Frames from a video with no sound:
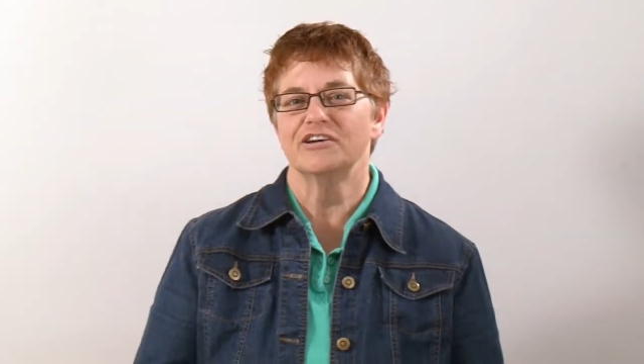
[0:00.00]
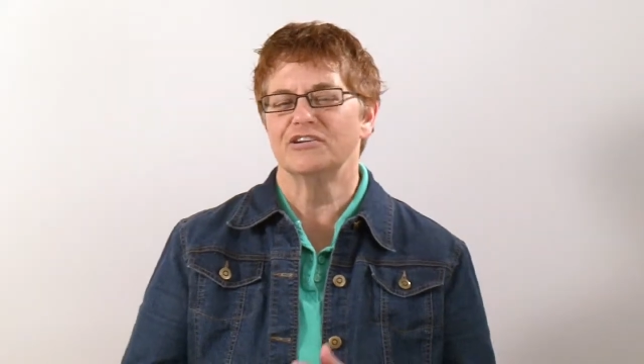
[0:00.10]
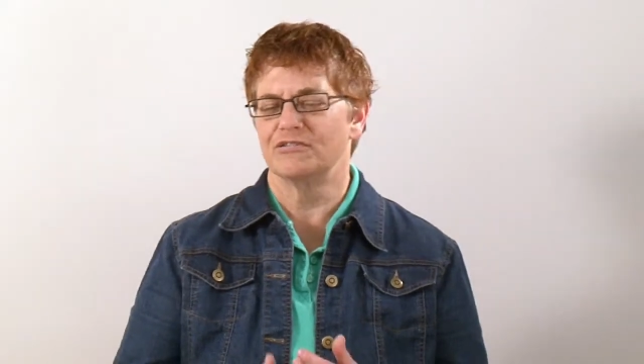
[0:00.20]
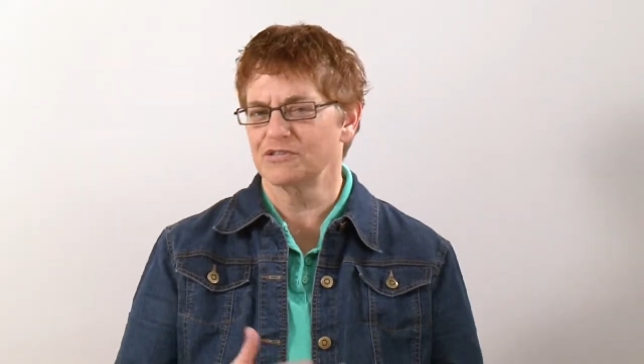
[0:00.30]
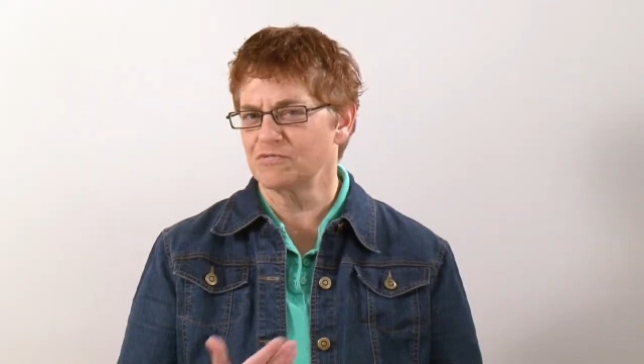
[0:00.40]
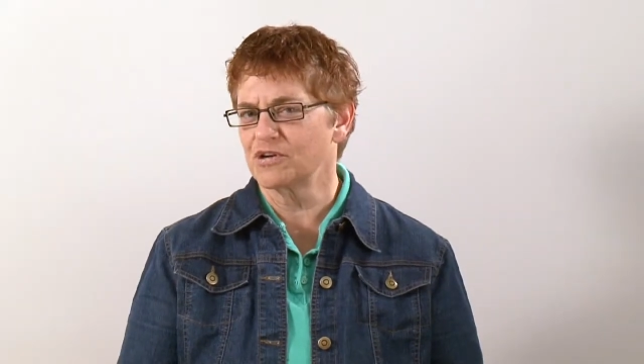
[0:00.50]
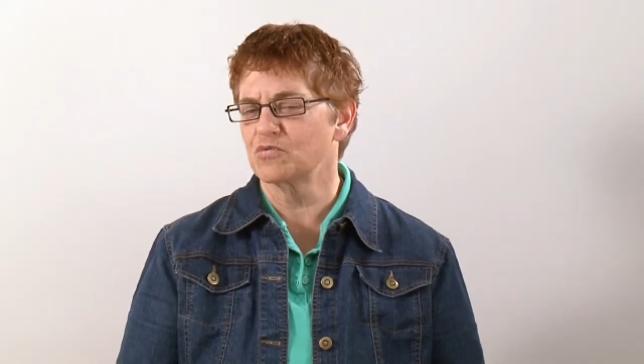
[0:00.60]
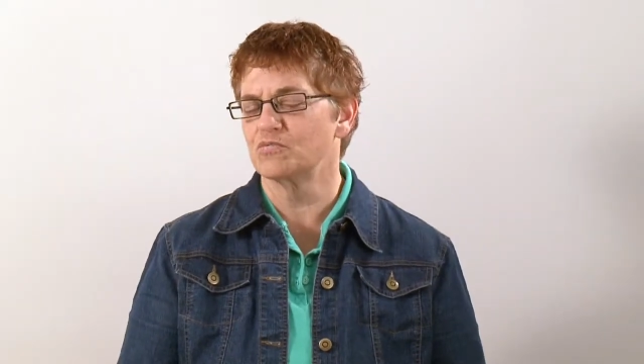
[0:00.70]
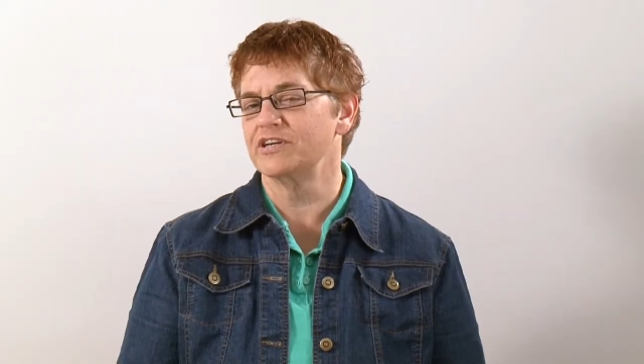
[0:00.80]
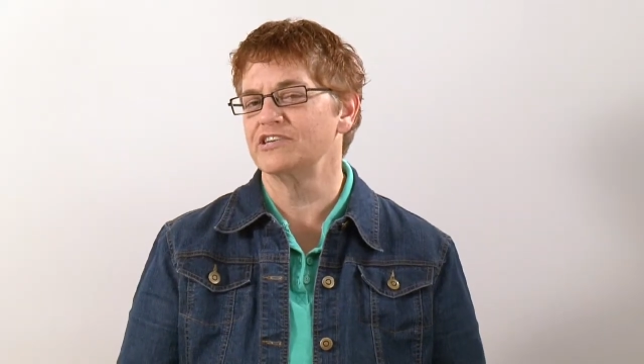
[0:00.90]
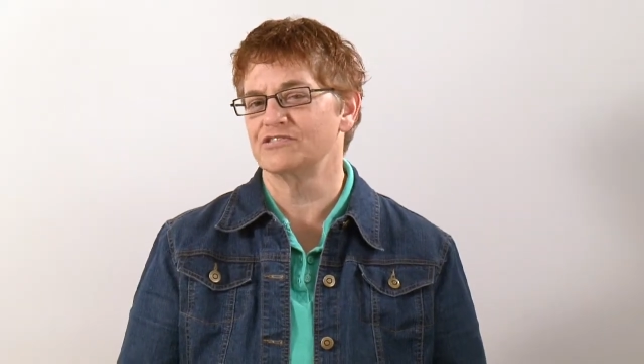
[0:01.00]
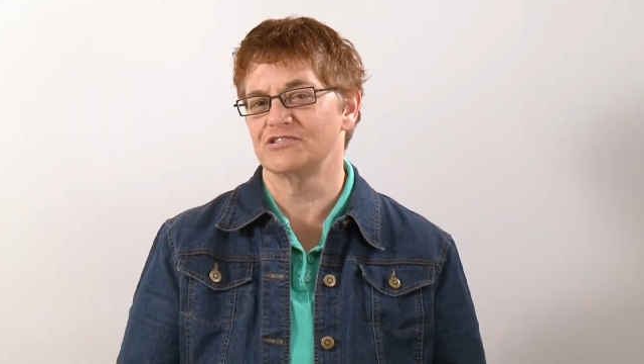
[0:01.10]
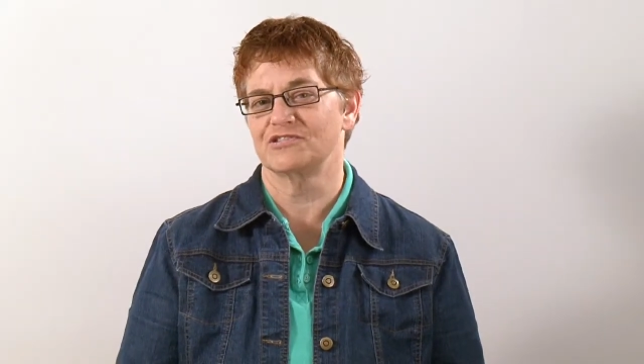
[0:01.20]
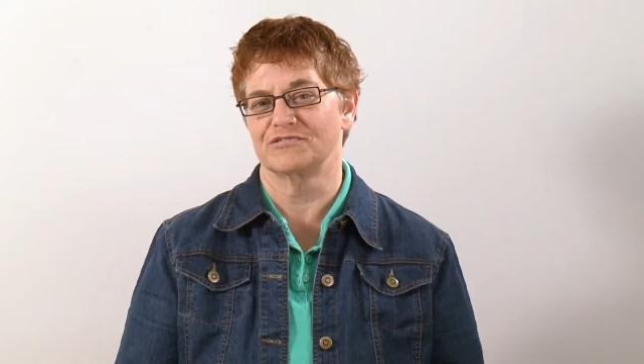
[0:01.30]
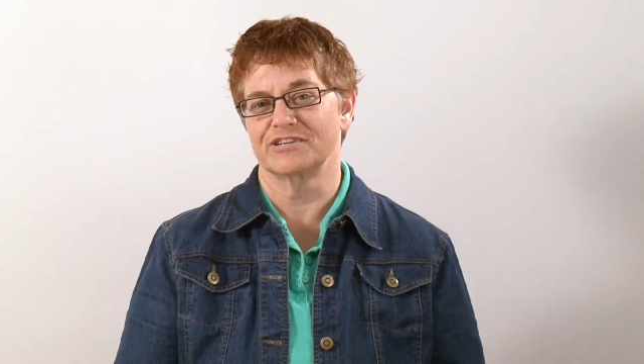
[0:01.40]
you always want to read your
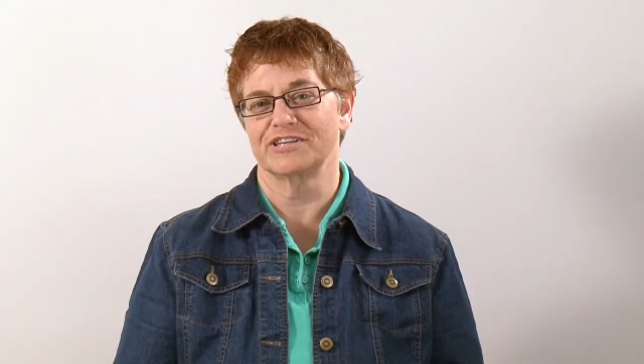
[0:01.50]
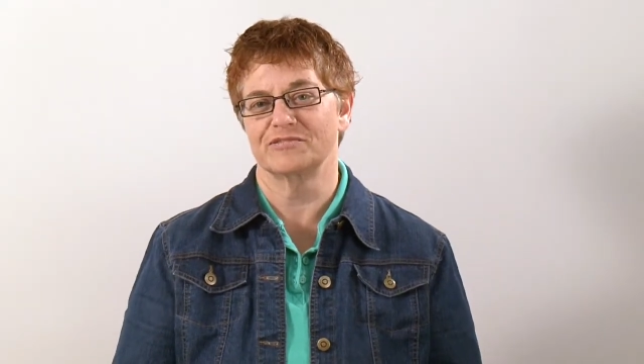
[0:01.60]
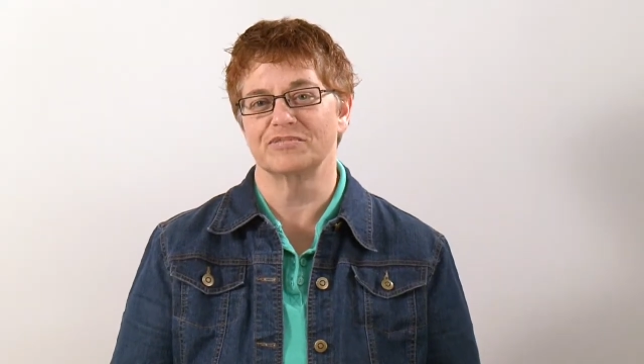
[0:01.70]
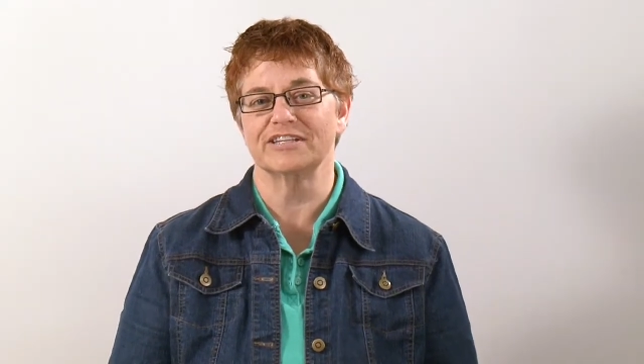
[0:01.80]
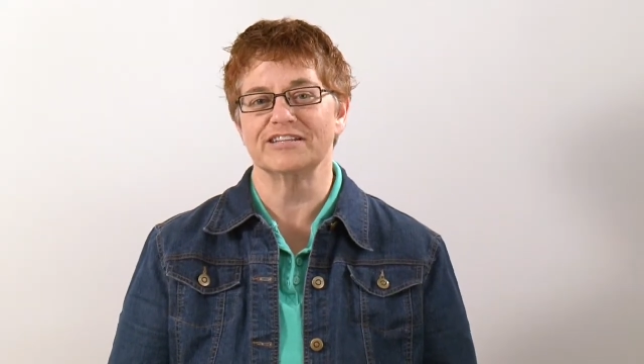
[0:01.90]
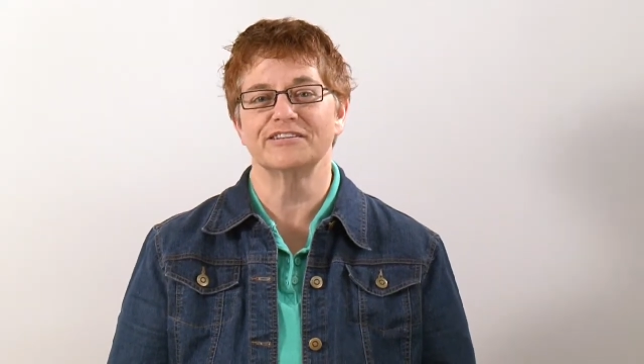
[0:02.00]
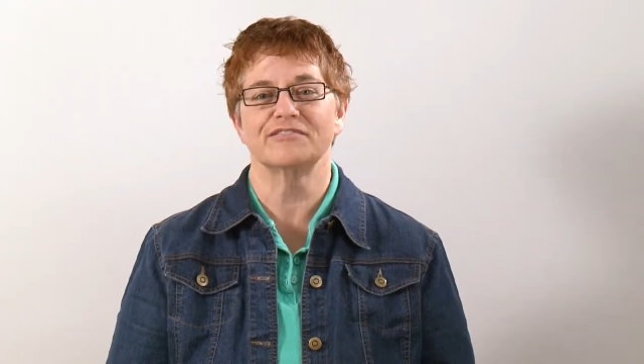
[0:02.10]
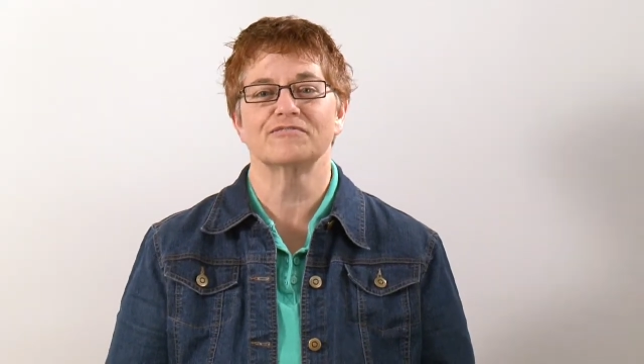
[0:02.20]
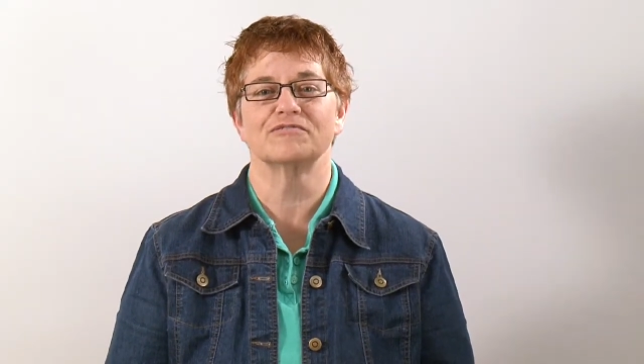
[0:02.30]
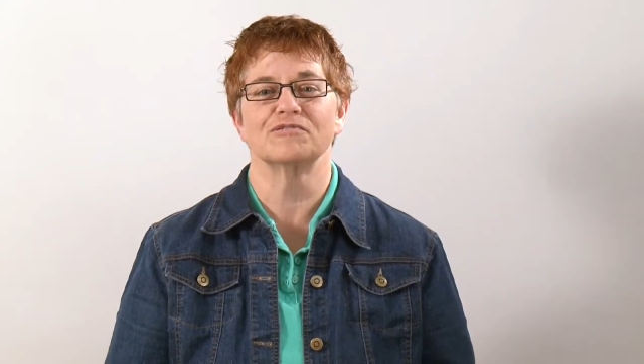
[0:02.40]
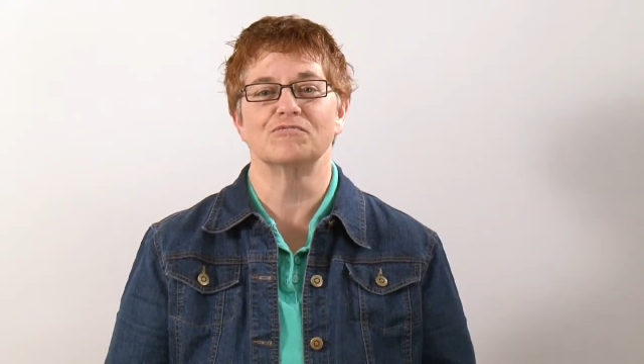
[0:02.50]
story completely through